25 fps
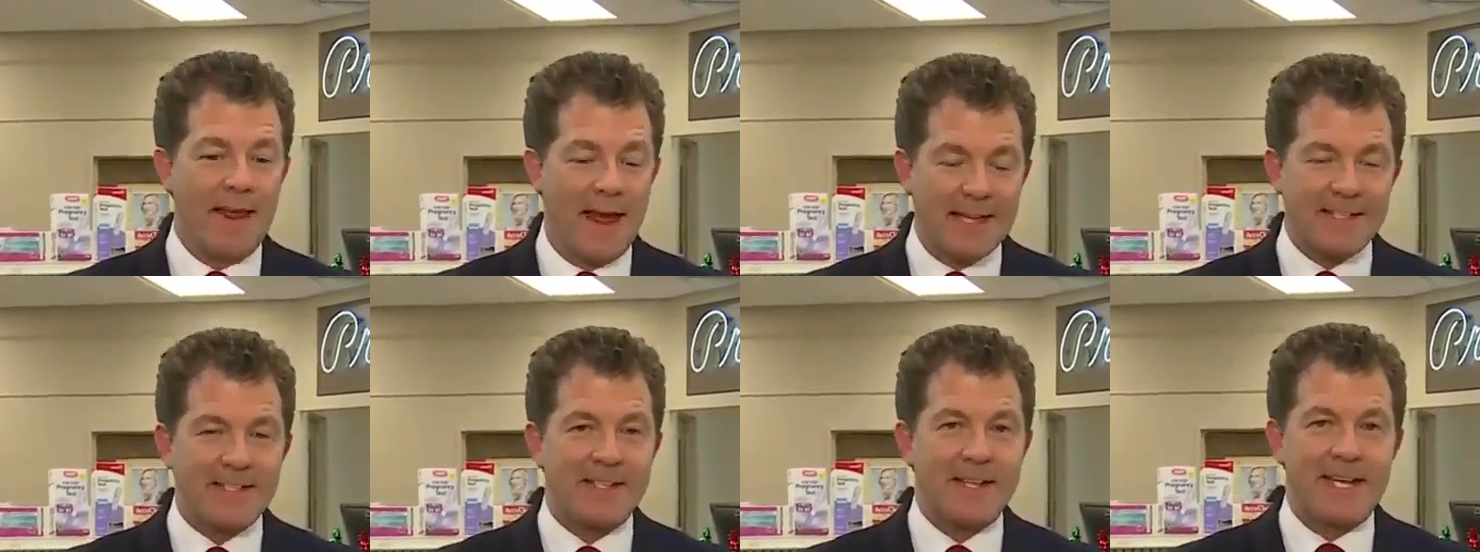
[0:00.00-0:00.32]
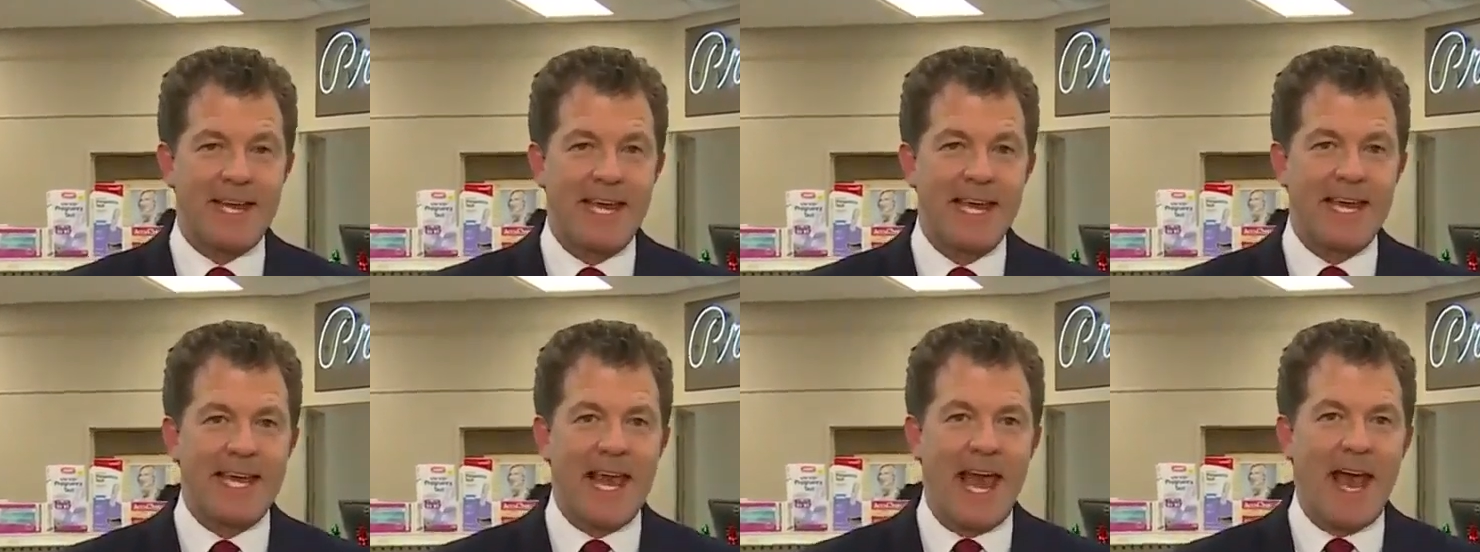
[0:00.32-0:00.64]
That's the
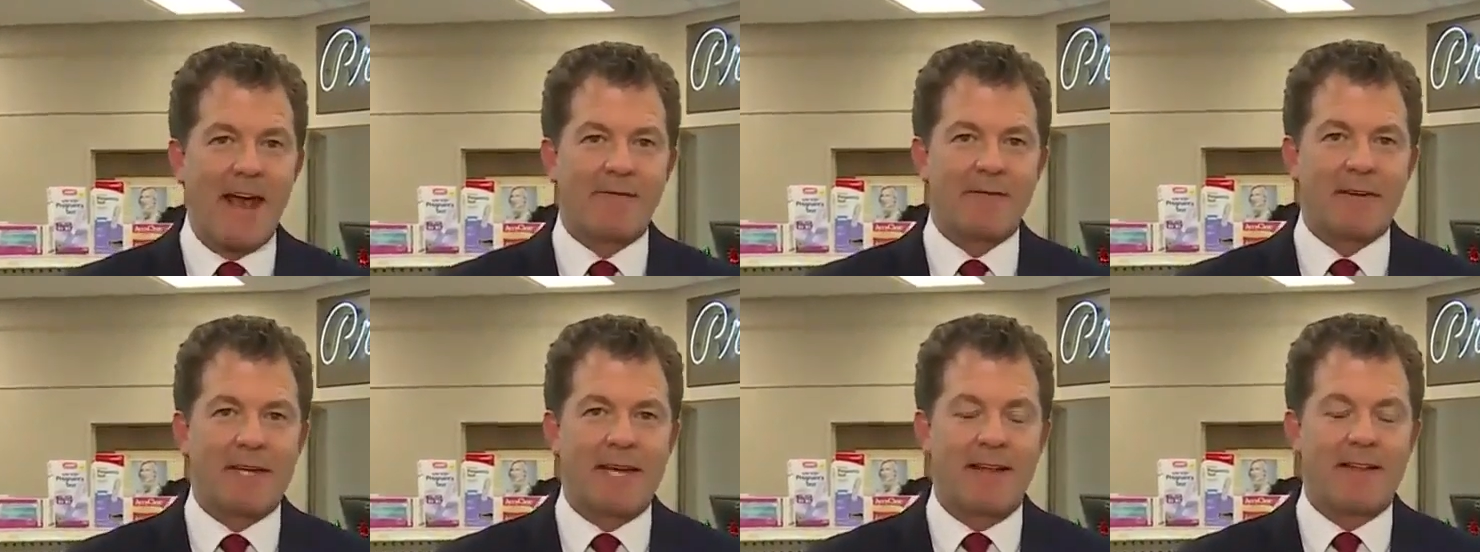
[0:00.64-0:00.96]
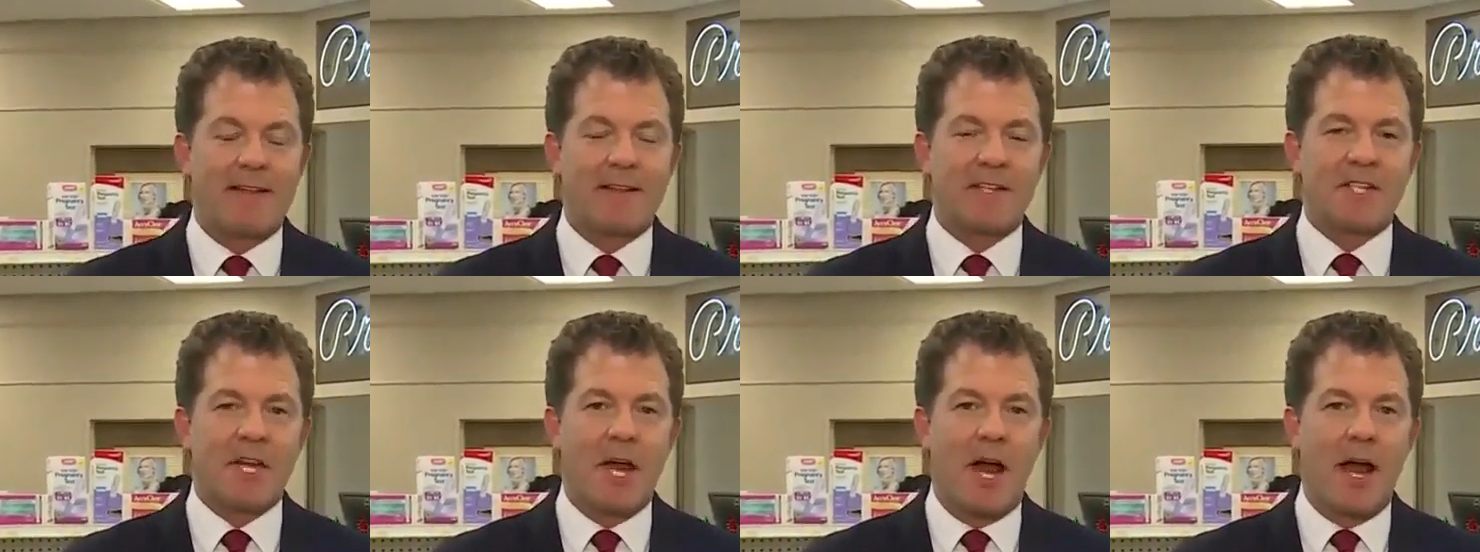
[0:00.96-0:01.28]
key. You have to get
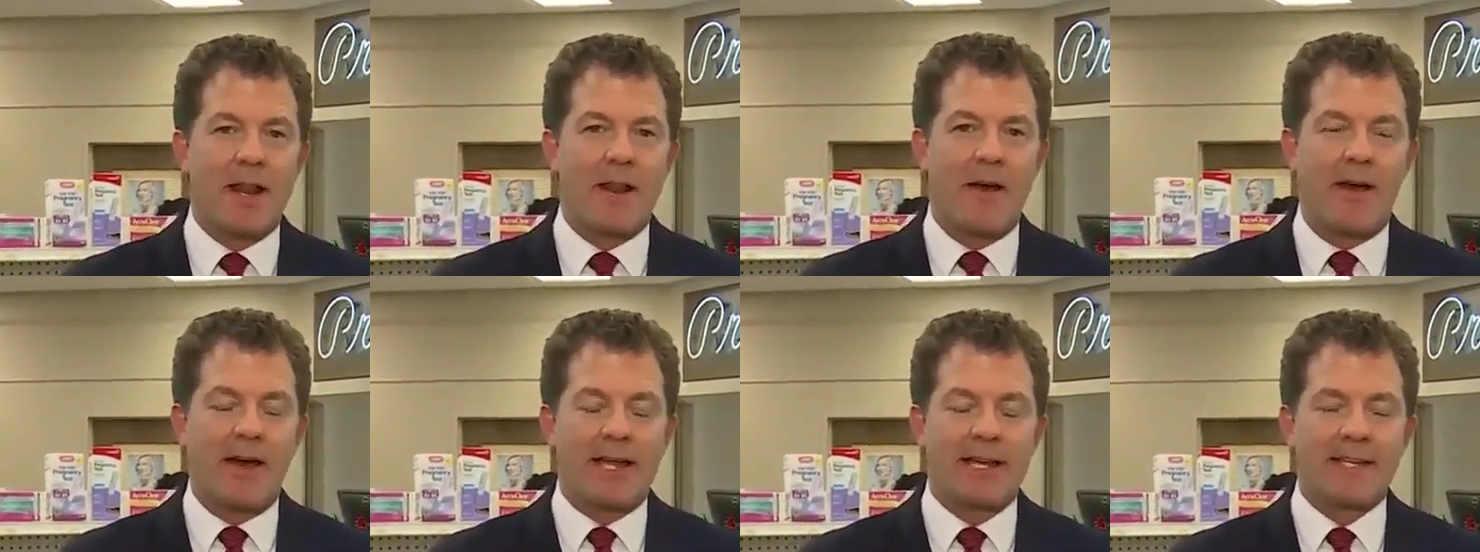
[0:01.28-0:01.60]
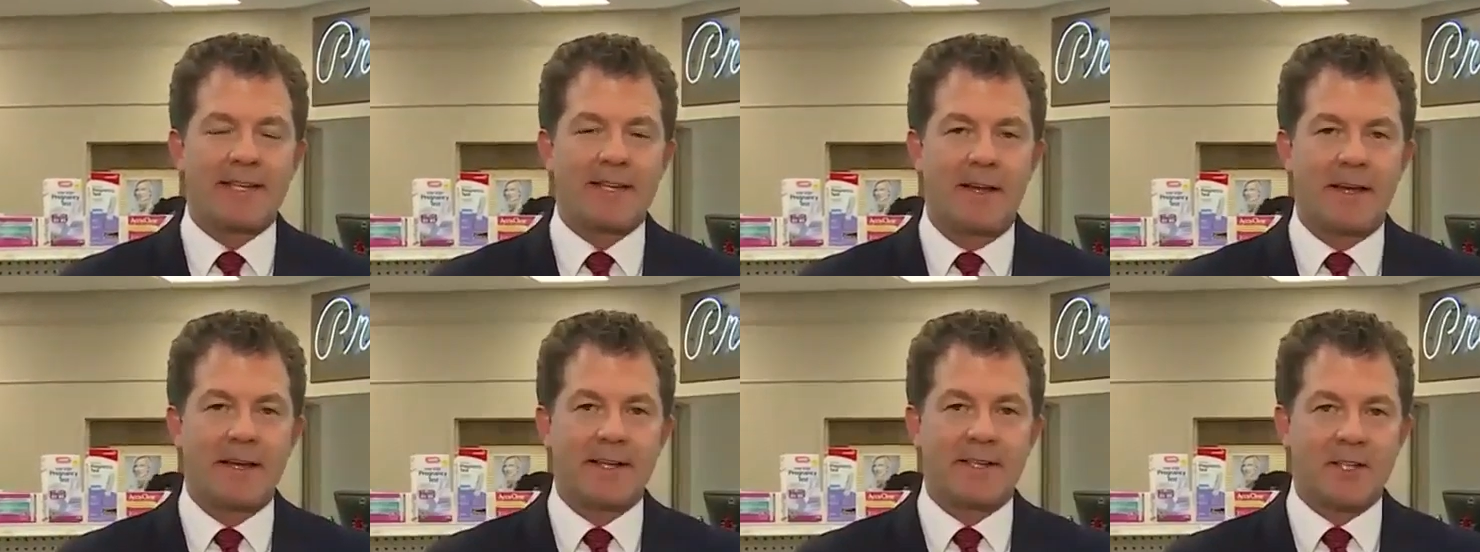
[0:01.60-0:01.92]
the shot. Now, I can
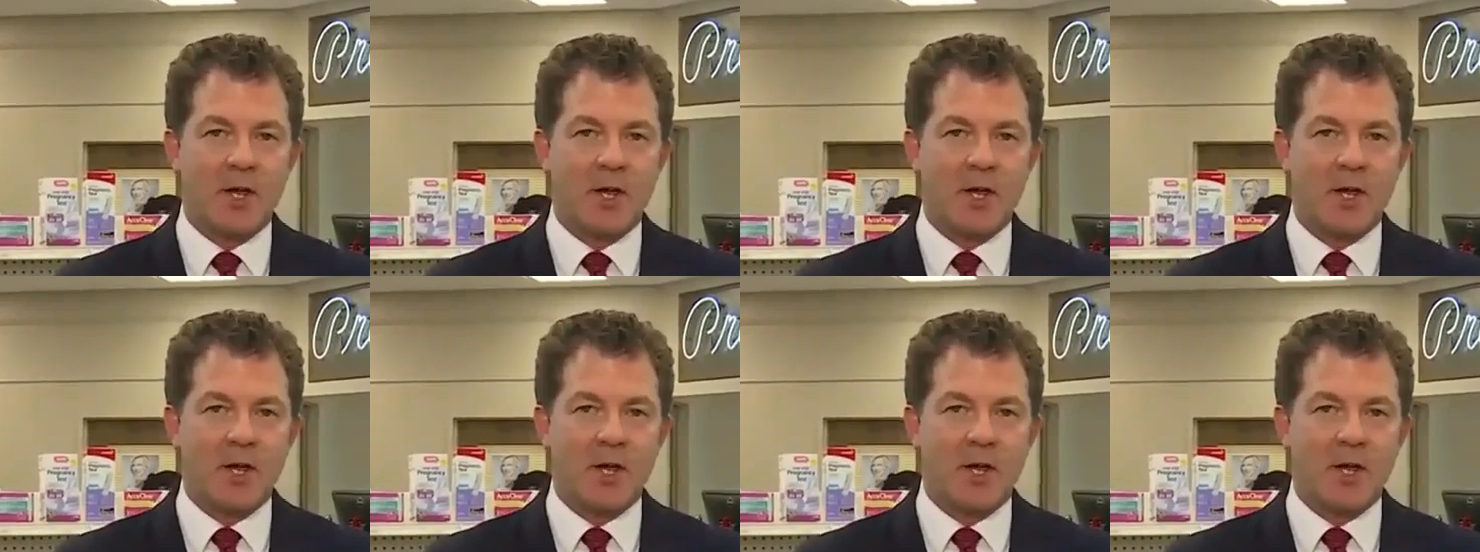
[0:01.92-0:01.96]
tell you,